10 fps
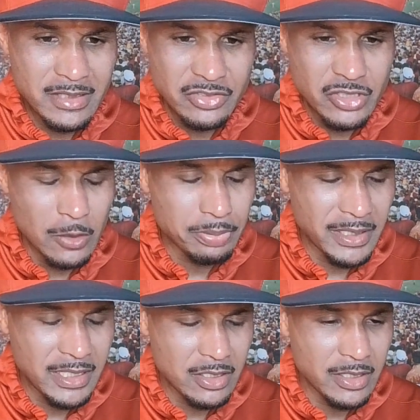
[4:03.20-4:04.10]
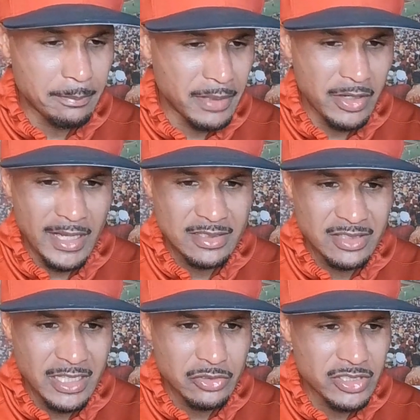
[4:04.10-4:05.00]
They're still playing, and Bear
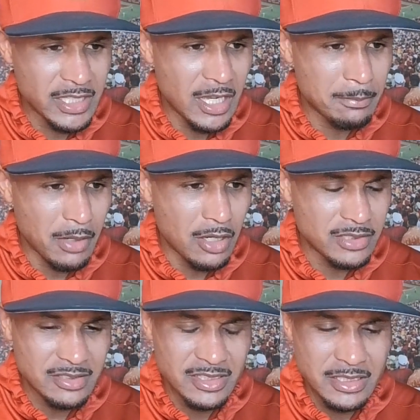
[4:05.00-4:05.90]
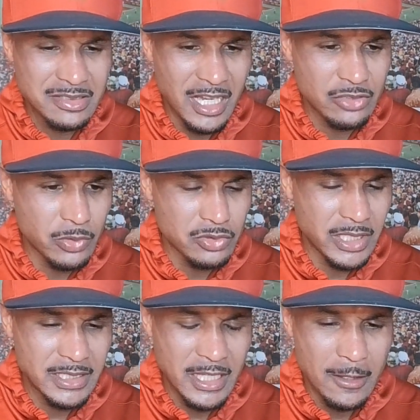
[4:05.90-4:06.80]
Alexander, Kyon Barrs. i seen these guys
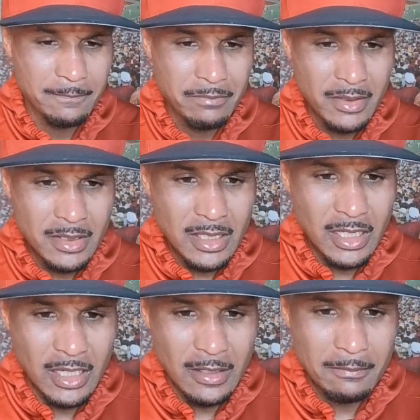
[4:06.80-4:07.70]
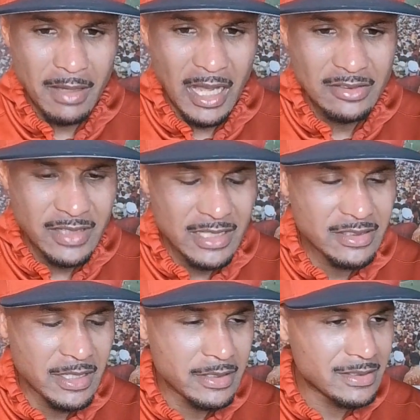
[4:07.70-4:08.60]
rotating out. Um, I
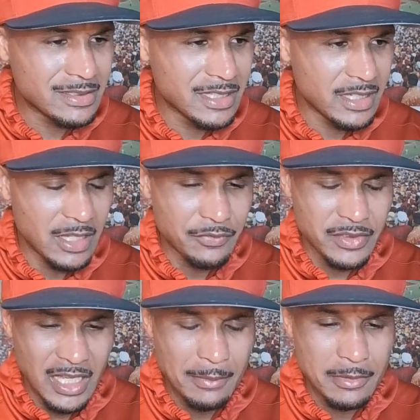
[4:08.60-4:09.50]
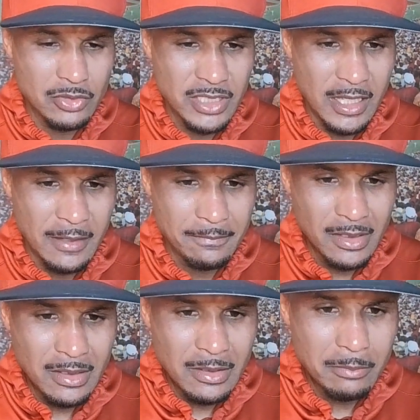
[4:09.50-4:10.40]
think they did a phenomenal job.
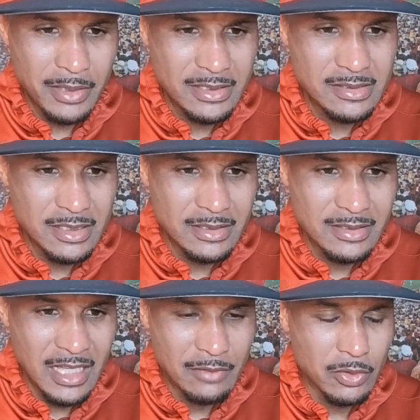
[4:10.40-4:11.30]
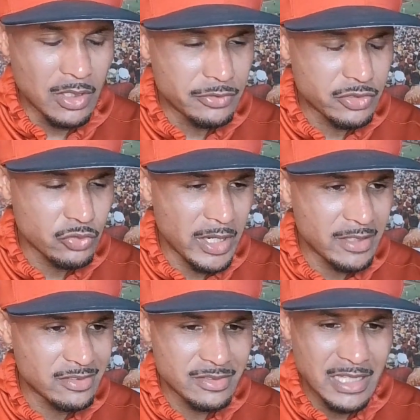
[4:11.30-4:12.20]
But the level of
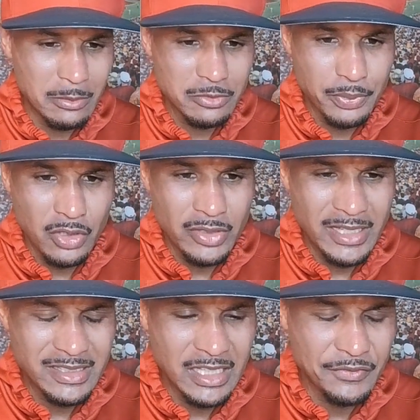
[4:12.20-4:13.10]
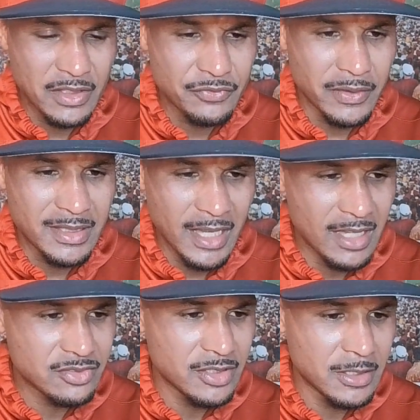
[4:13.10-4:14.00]
stress that was put on that defense for
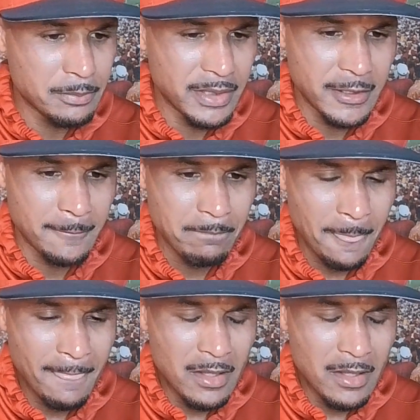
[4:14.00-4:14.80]
constantly being